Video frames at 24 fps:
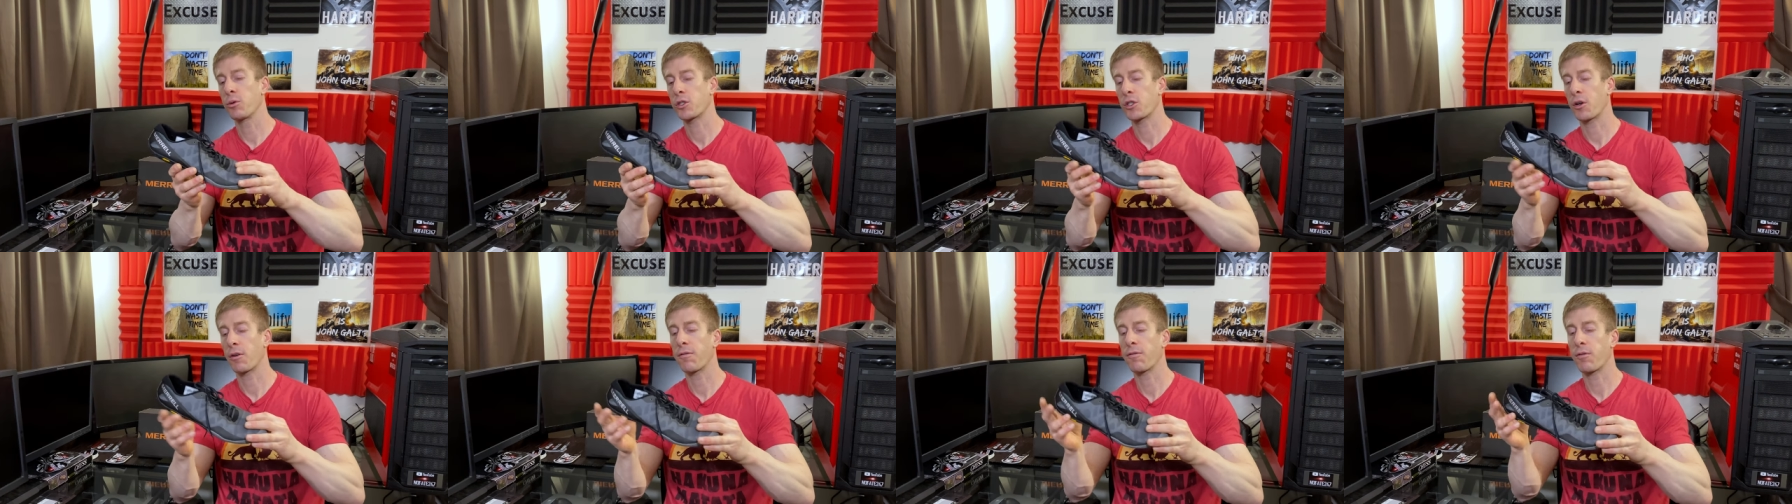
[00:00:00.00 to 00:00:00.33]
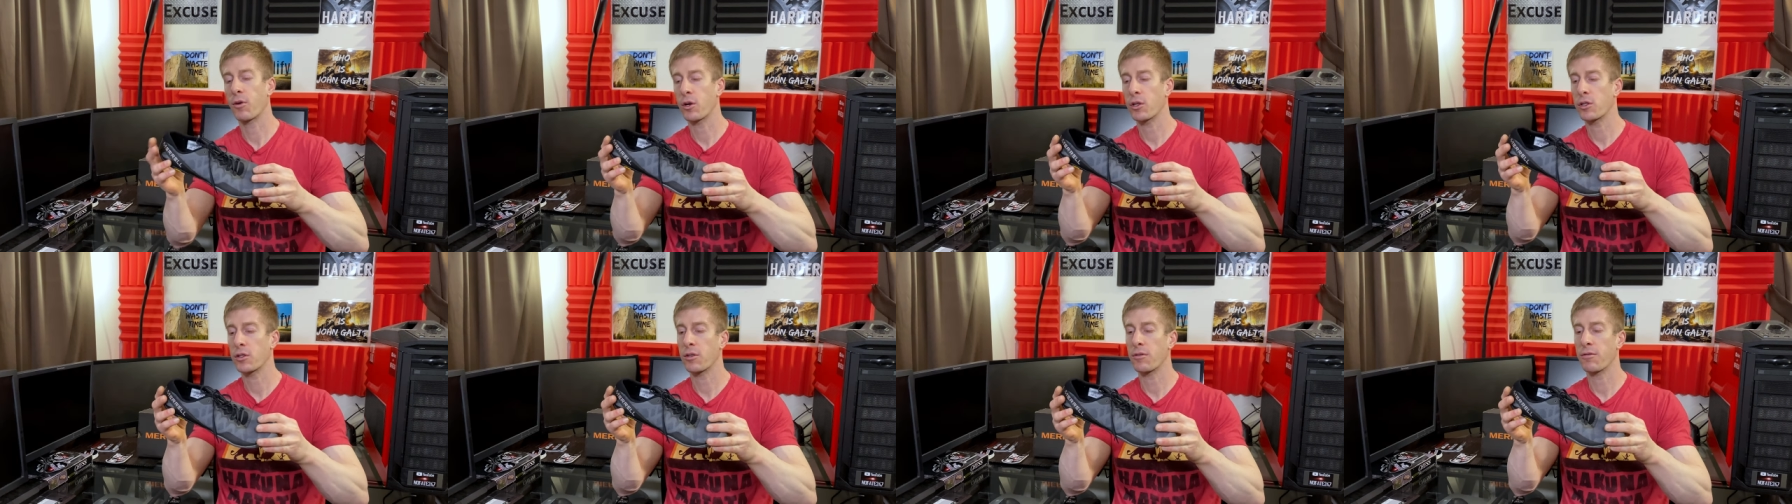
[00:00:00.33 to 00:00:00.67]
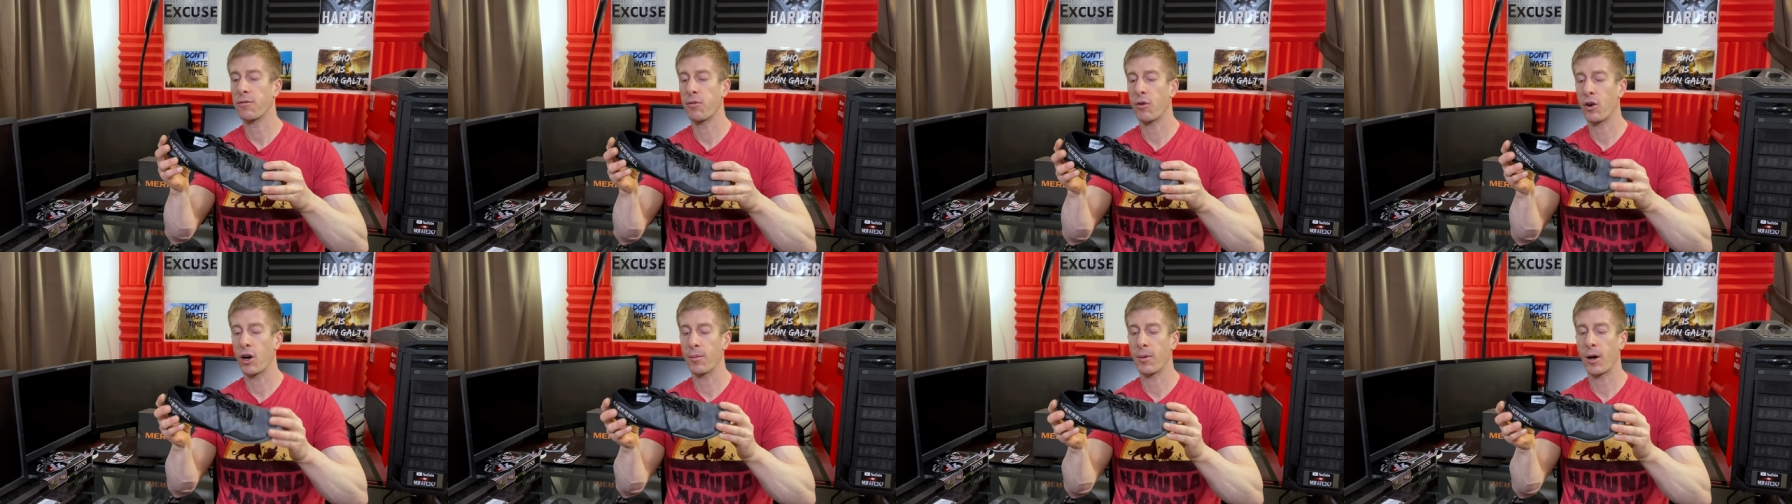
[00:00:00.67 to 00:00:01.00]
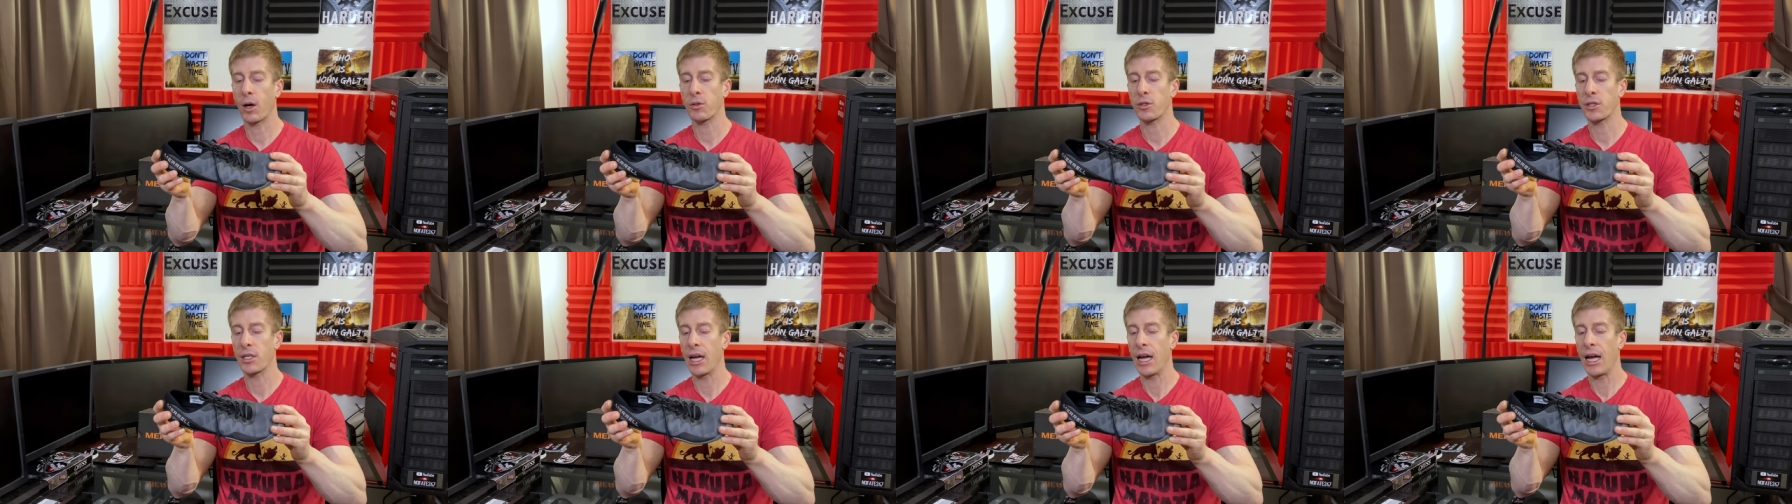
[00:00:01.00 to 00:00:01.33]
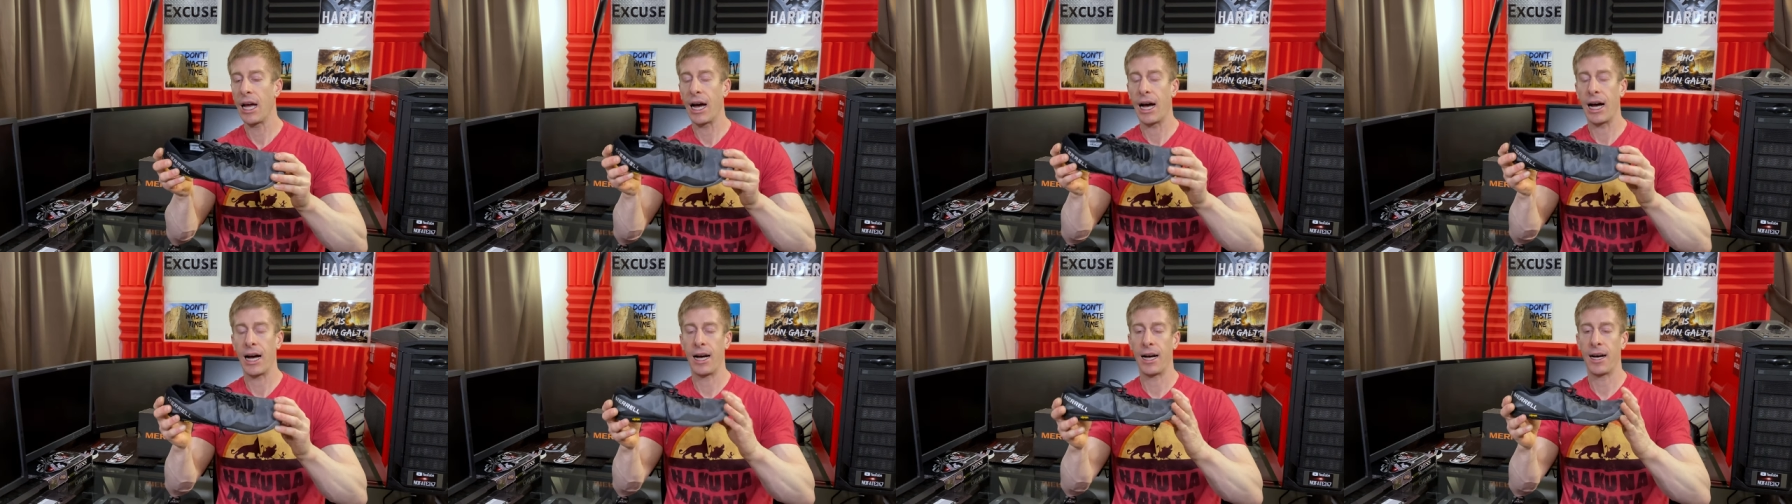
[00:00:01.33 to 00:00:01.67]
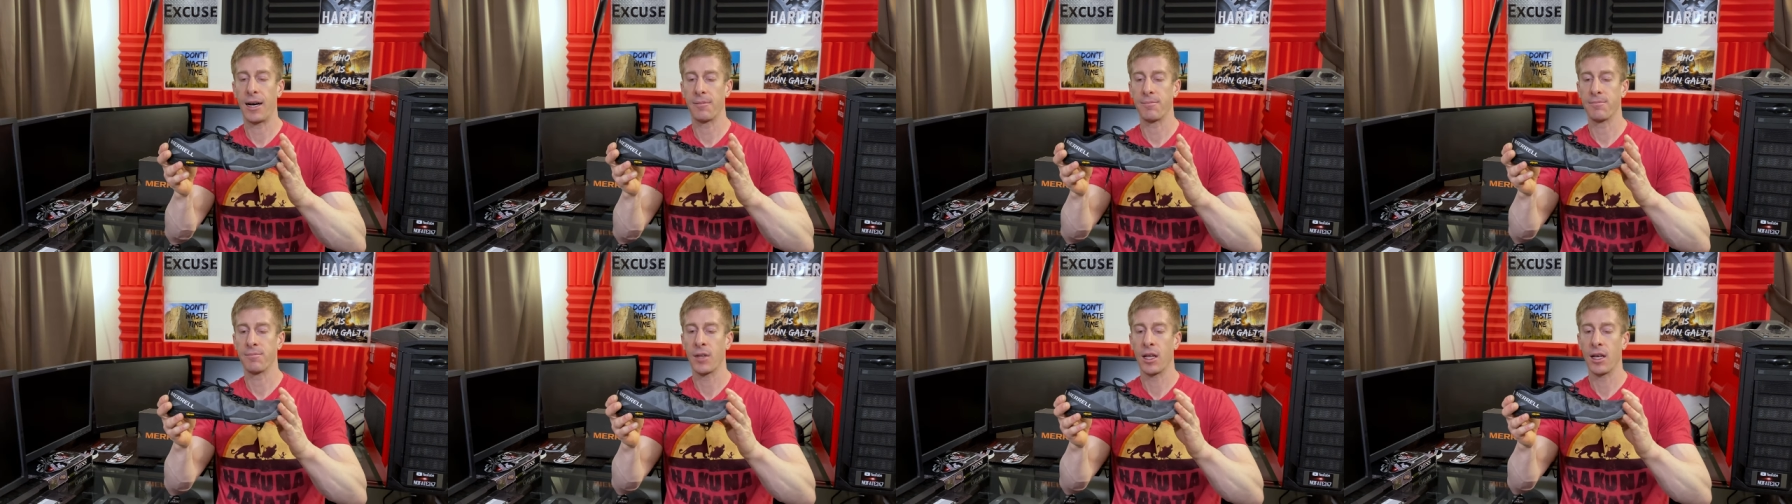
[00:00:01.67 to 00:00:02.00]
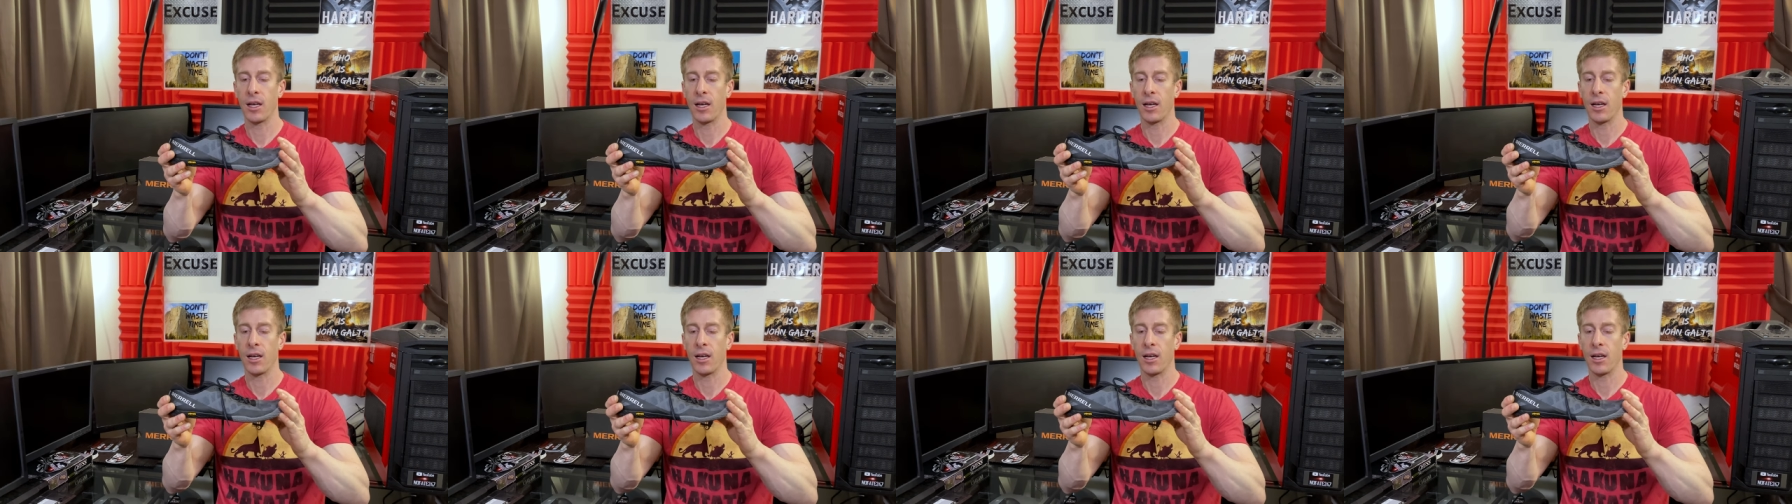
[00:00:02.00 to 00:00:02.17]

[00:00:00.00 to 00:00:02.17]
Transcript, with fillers: So first and foremost, um,